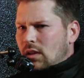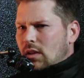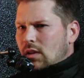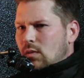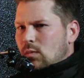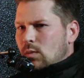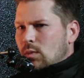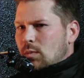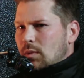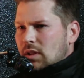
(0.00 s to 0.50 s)

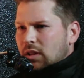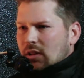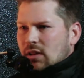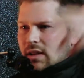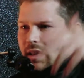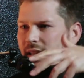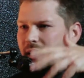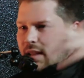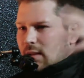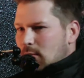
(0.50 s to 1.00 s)
when we
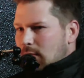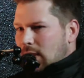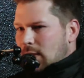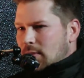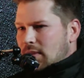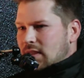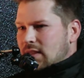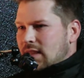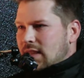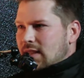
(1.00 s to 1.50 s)
look at it
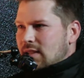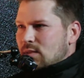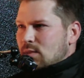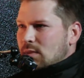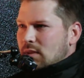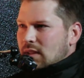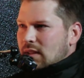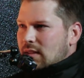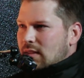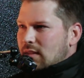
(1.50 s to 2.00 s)
maybe 10,
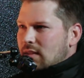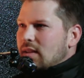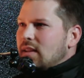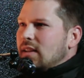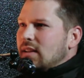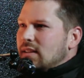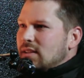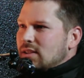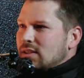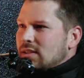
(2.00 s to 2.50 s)
20, 30
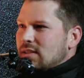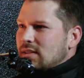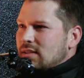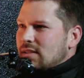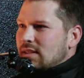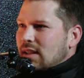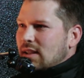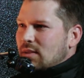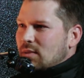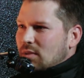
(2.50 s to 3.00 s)
years
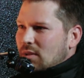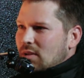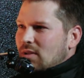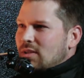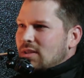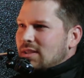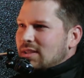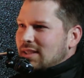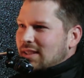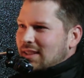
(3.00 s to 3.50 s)
down the road,
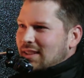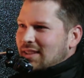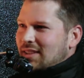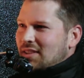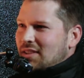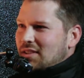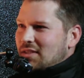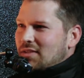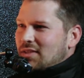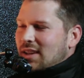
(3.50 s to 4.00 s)
it's like
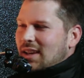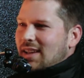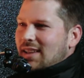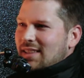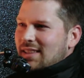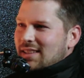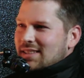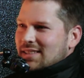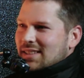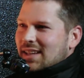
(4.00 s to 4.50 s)
you've got
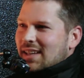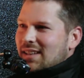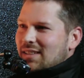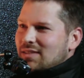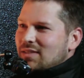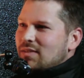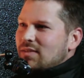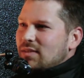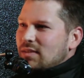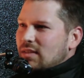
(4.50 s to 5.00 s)
this kind
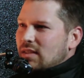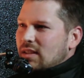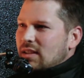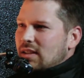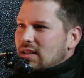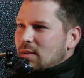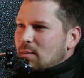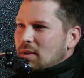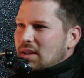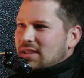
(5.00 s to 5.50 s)
of
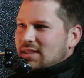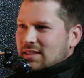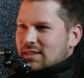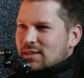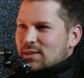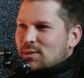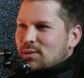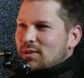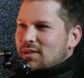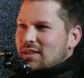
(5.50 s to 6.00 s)
amazing
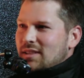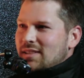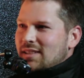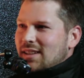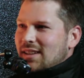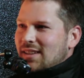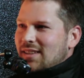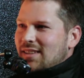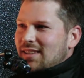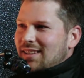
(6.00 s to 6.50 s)
story to
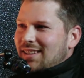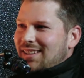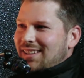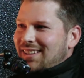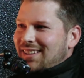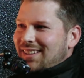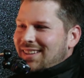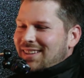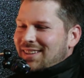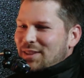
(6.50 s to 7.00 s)
tell that
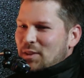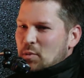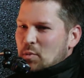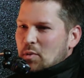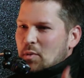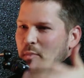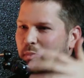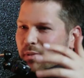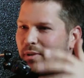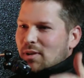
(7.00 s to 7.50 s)
you were
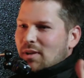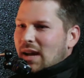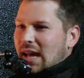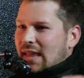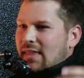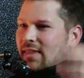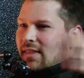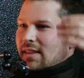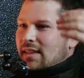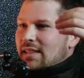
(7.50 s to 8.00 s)
a pro
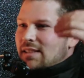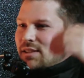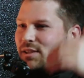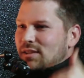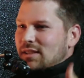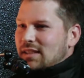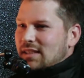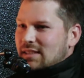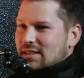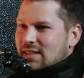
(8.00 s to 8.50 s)
athlete
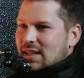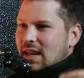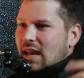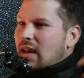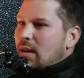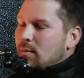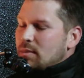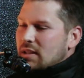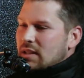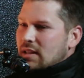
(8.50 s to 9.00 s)
during this
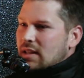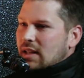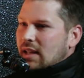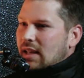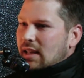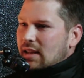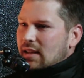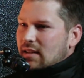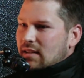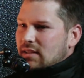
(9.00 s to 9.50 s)
time,
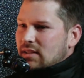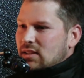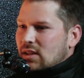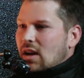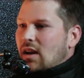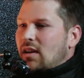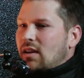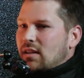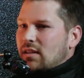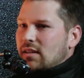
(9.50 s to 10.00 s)
and
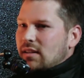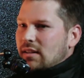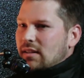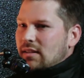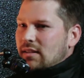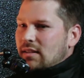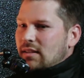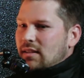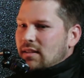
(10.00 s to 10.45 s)
soccer,